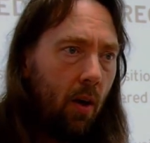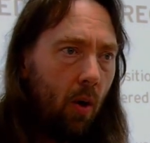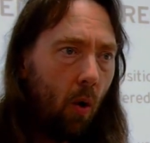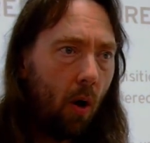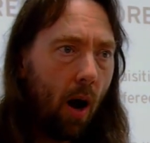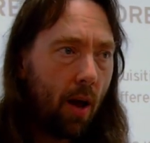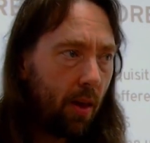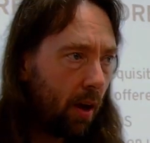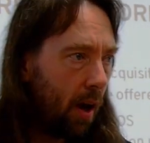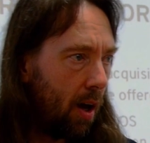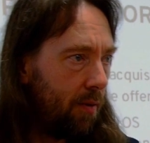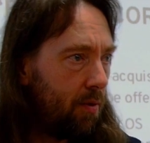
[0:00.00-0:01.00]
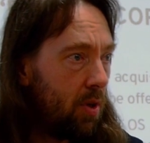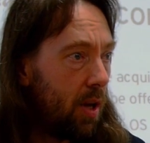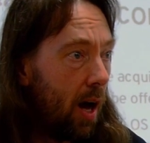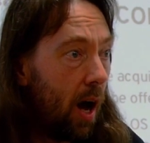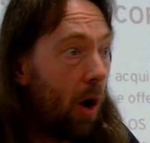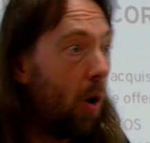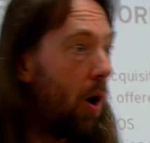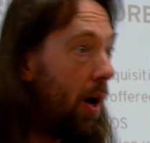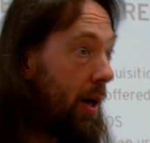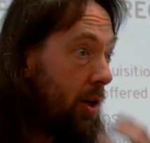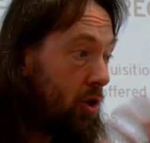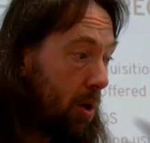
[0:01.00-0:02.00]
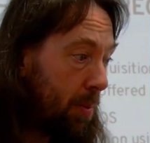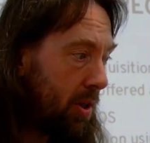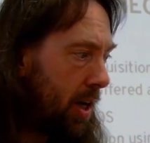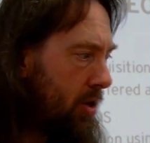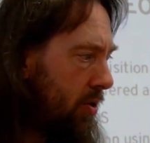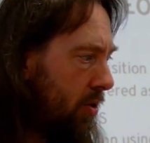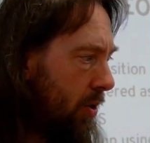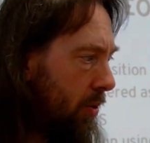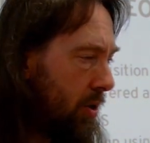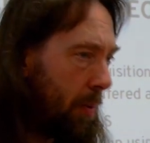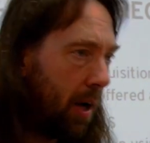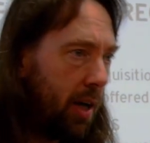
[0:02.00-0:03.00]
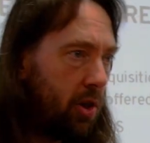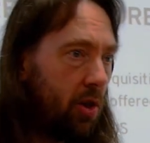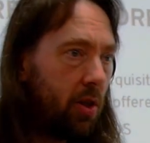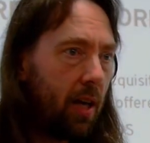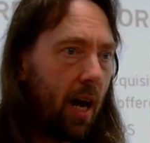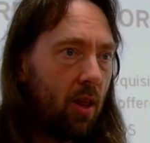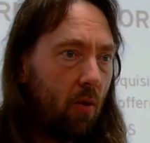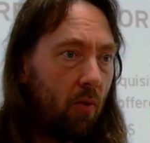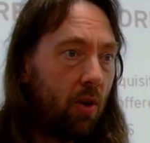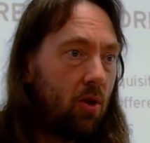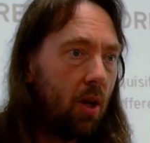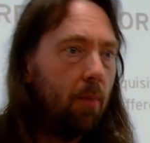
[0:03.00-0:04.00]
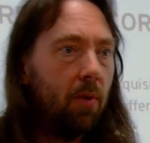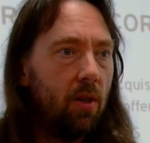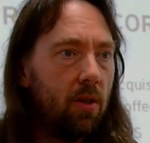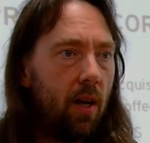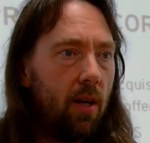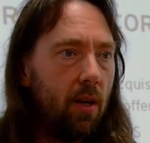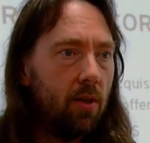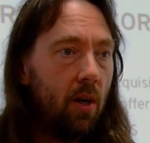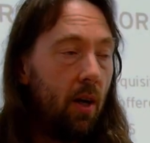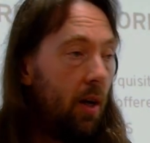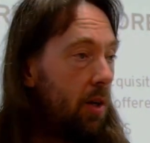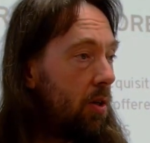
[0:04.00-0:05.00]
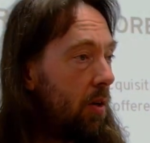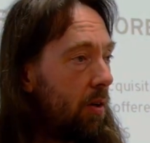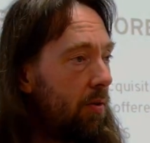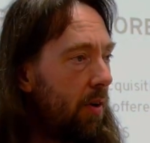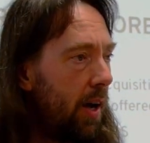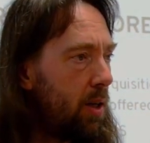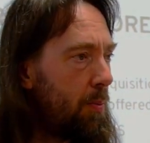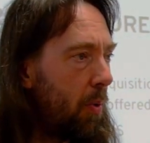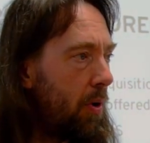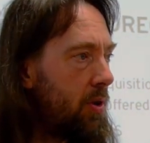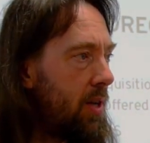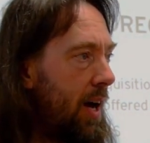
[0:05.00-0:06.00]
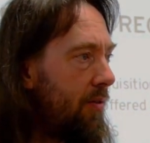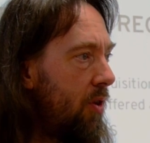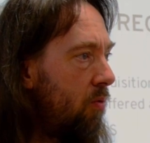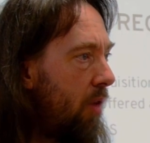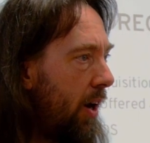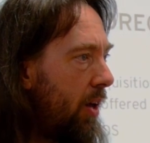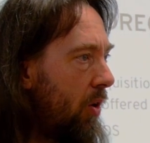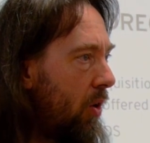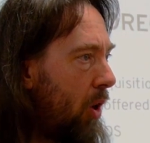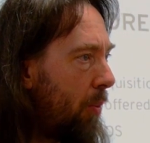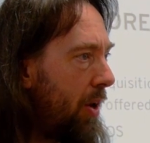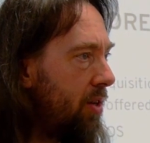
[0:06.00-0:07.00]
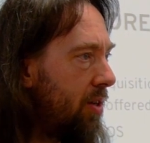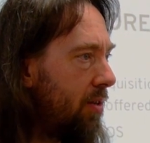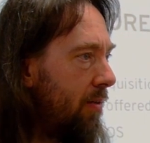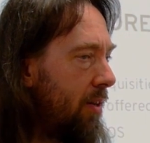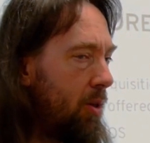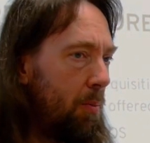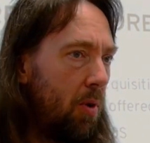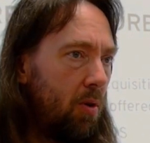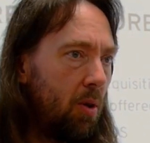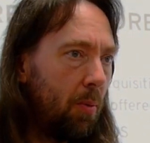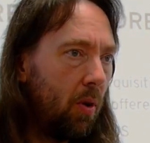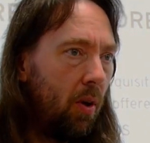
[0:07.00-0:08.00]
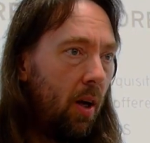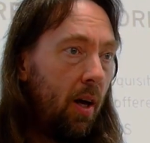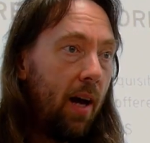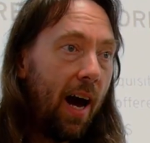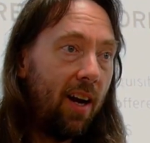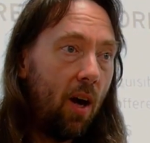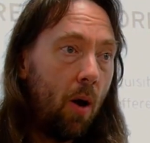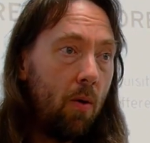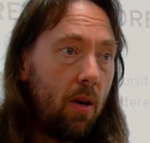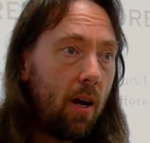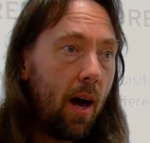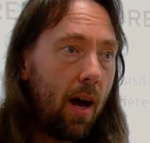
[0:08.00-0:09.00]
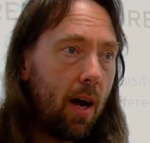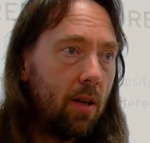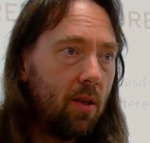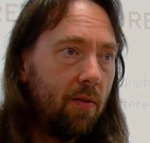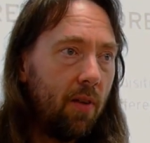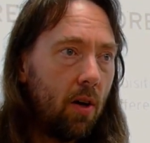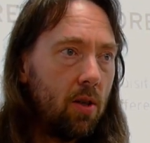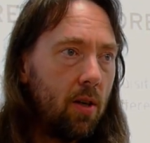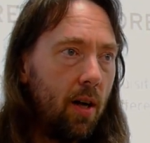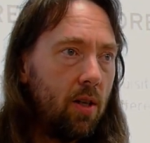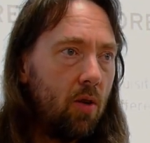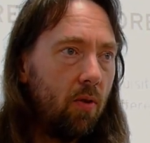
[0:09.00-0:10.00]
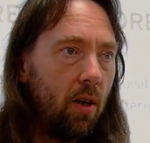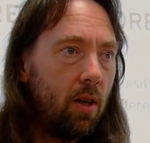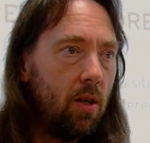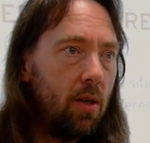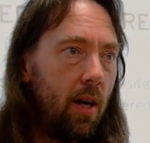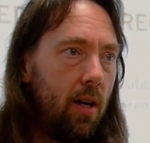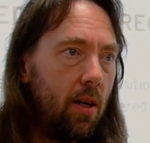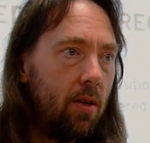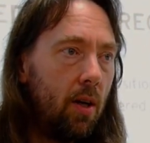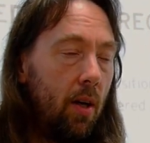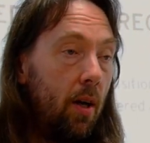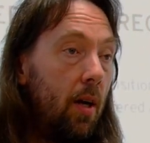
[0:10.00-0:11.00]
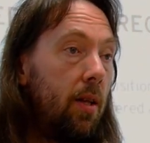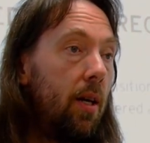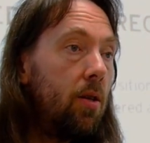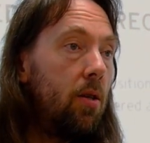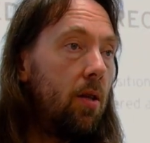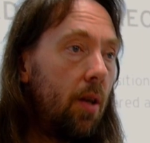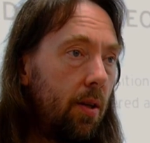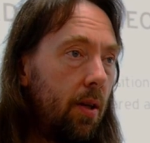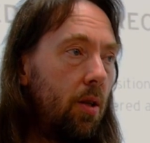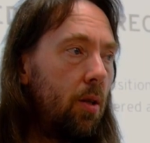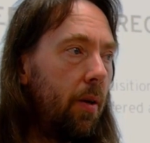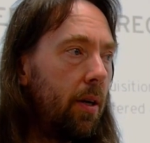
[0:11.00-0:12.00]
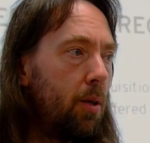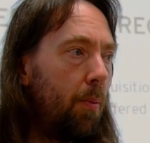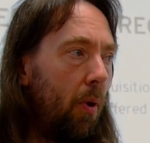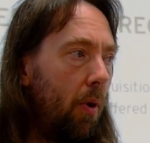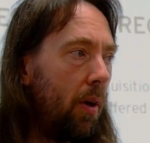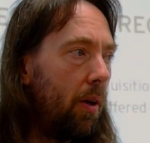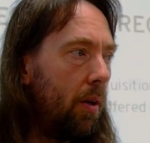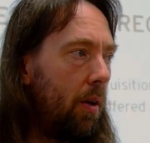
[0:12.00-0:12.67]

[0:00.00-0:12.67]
or other kind of interpretation tools that will actually scan the runtime containers to look for exploits. Now, if you're running on an operating system that's immutable and only has the functionality to run containers, there's nothing to exploit.